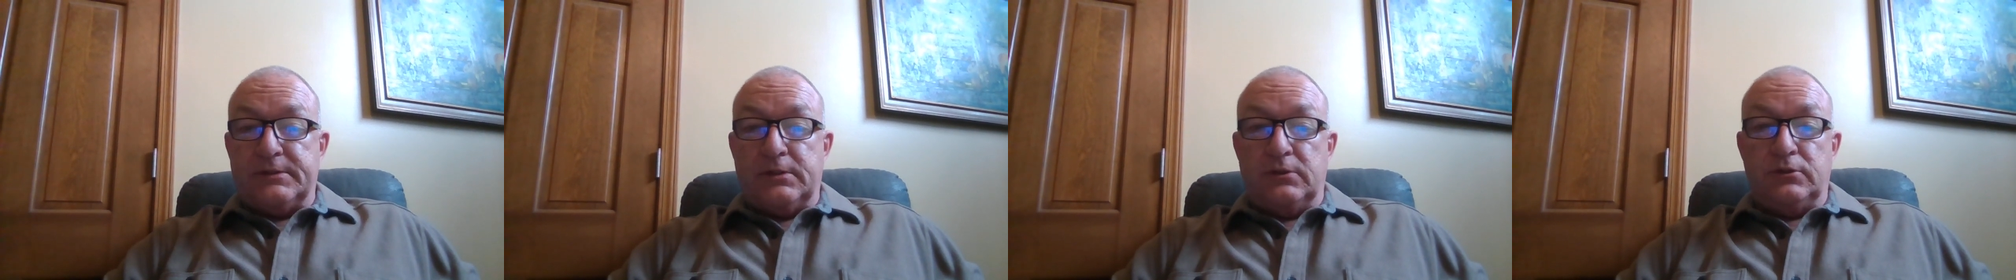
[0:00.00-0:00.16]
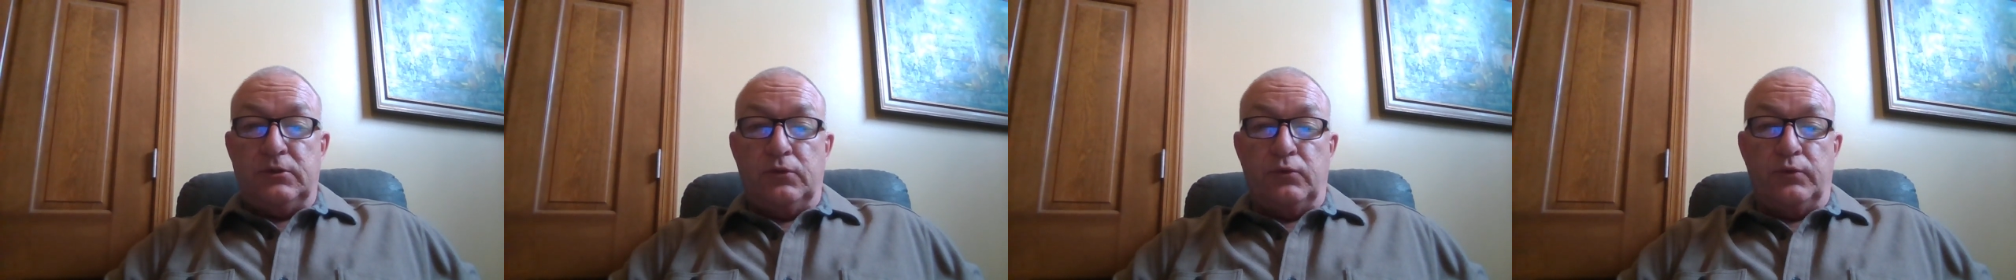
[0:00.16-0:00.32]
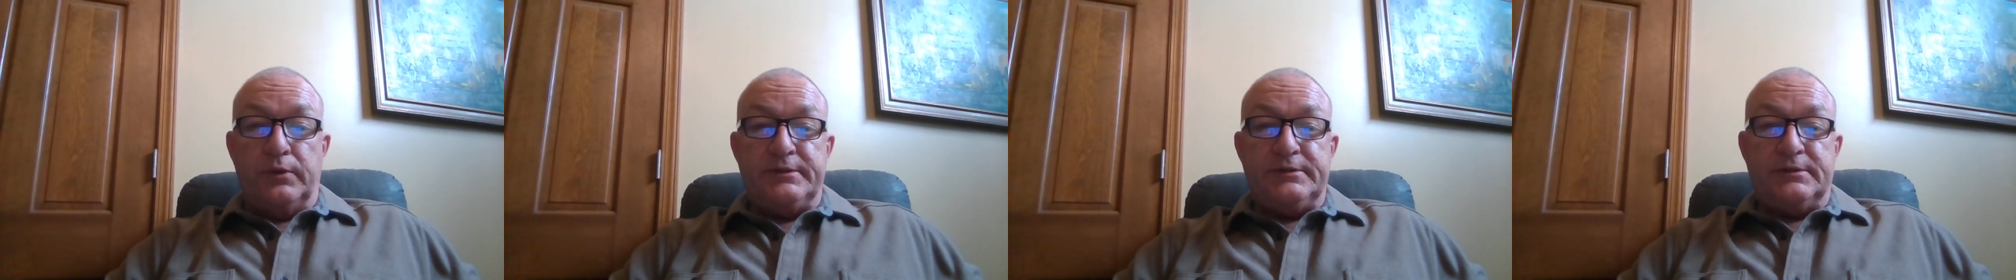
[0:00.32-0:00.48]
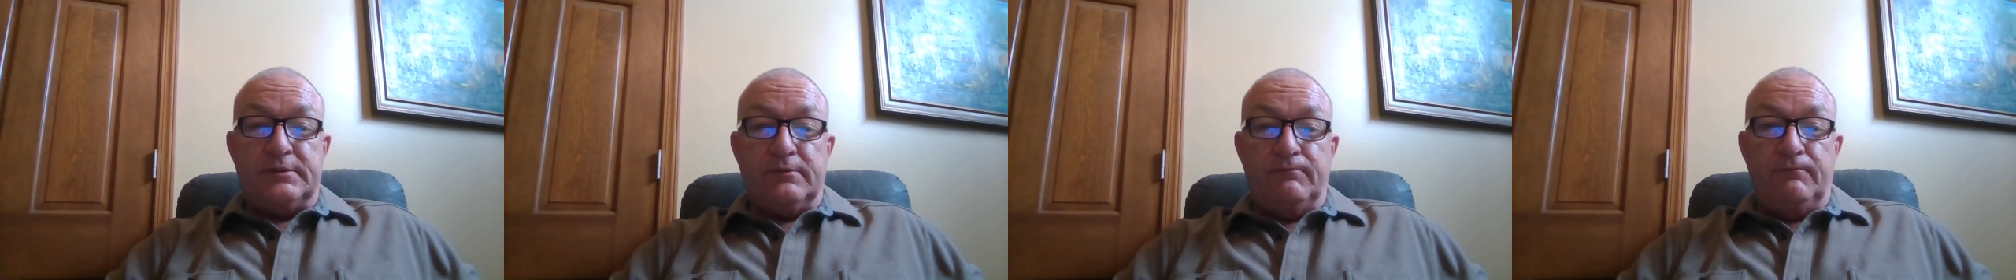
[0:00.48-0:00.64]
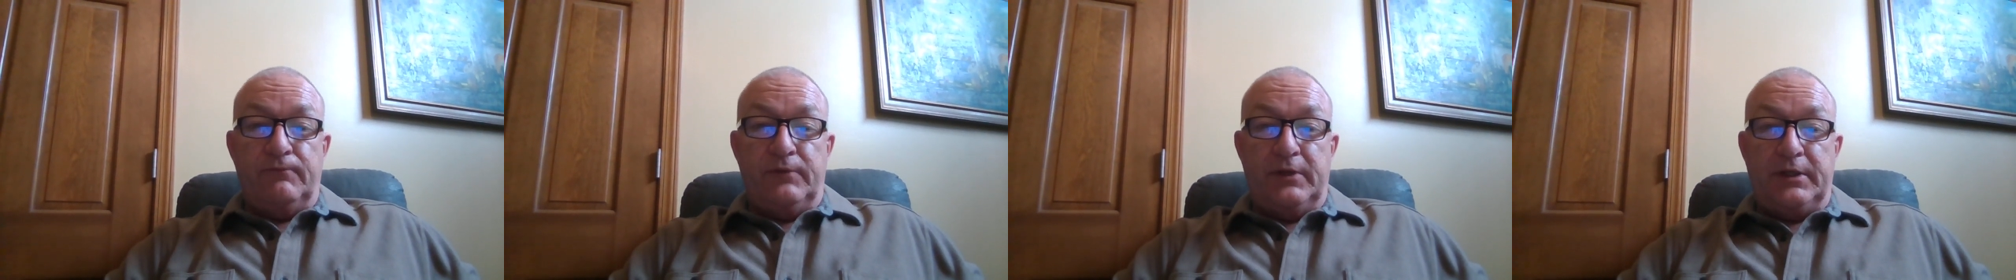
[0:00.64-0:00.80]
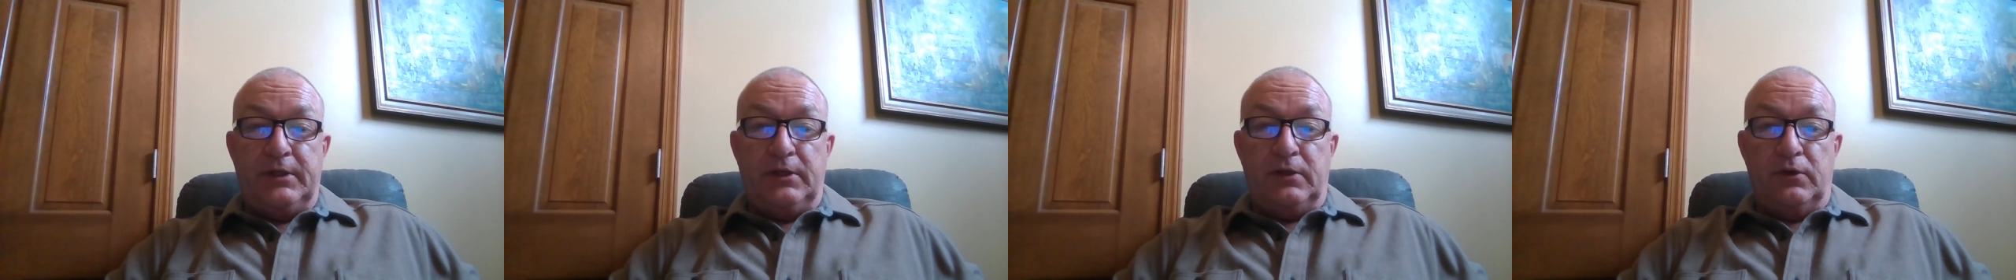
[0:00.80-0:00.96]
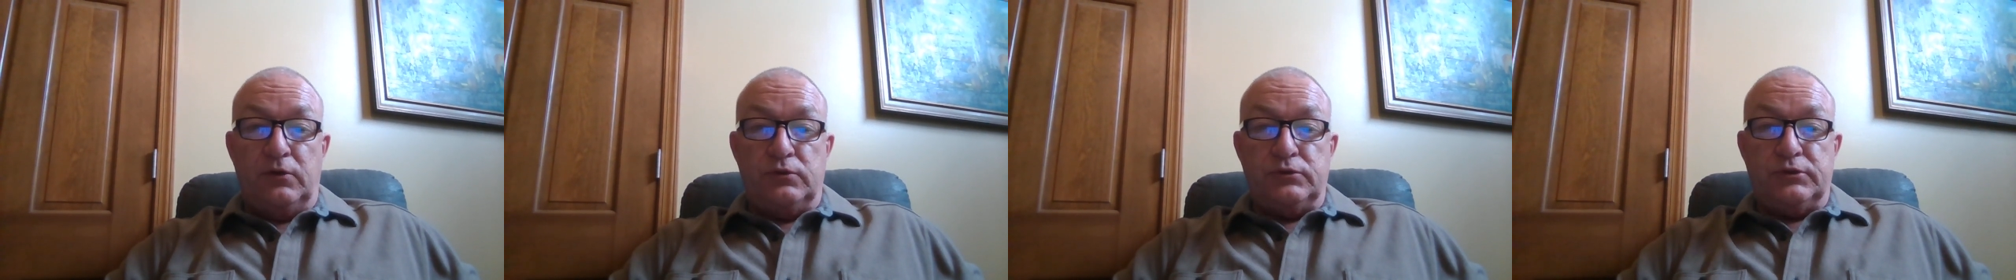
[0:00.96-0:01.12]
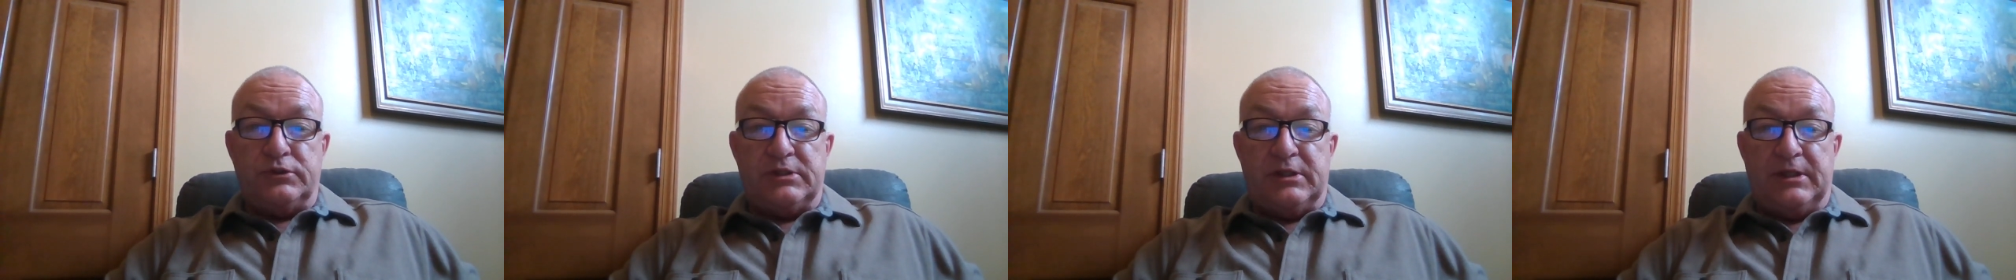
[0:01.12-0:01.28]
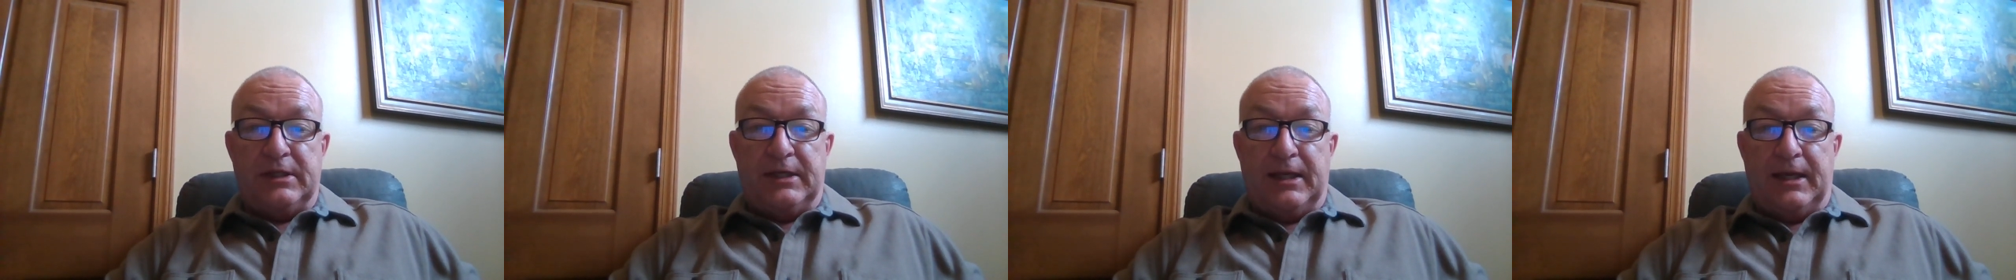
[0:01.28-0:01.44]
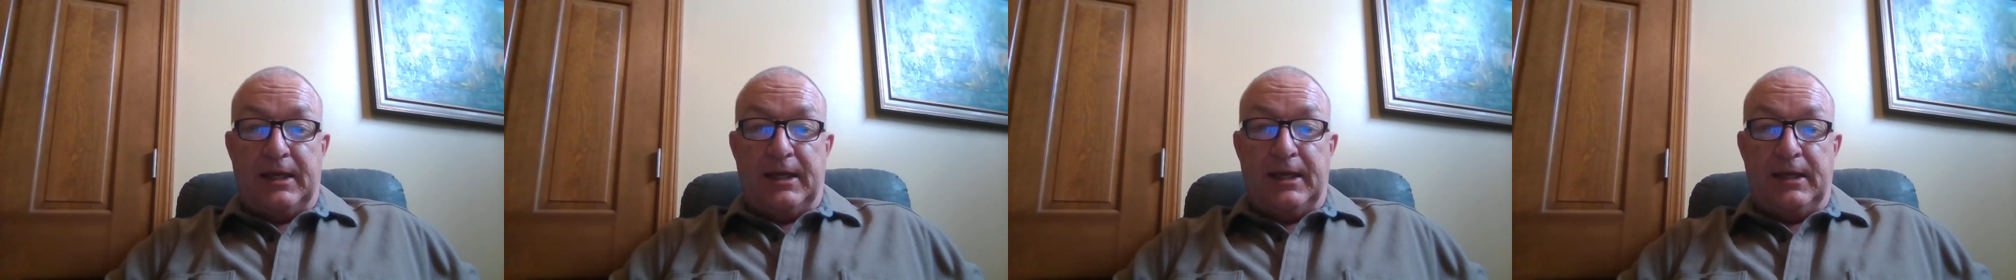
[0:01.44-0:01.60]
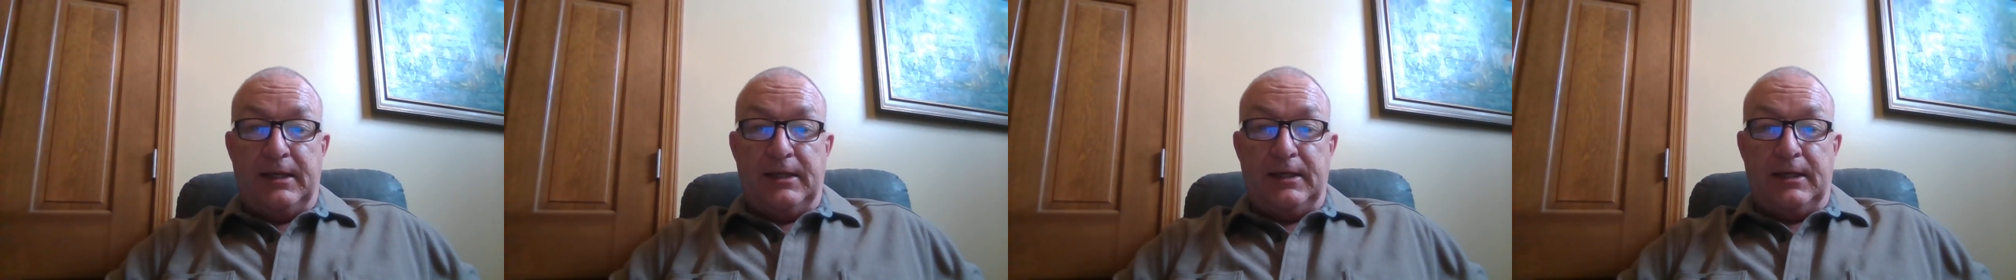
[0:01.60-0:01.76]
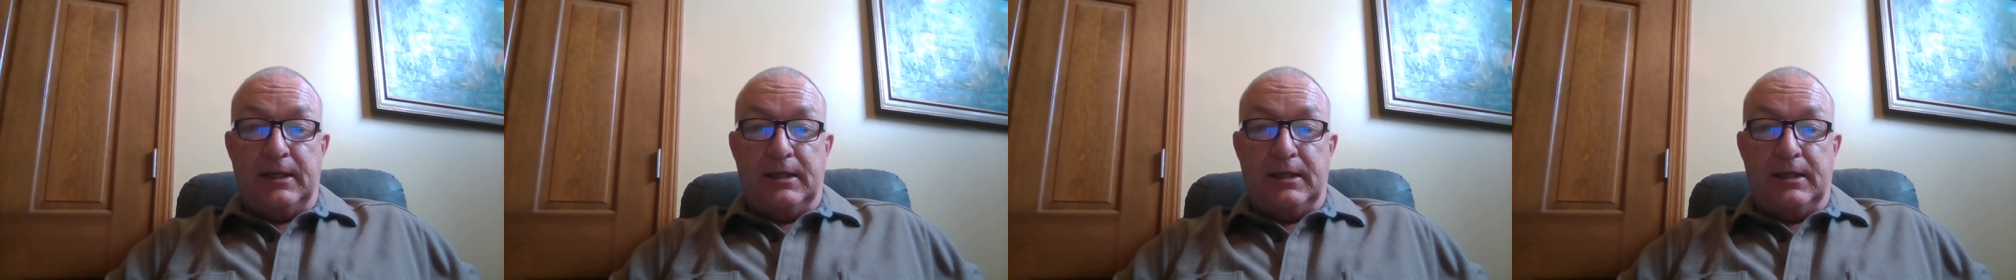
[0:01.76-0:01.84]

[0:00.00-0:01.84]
doing some videos today,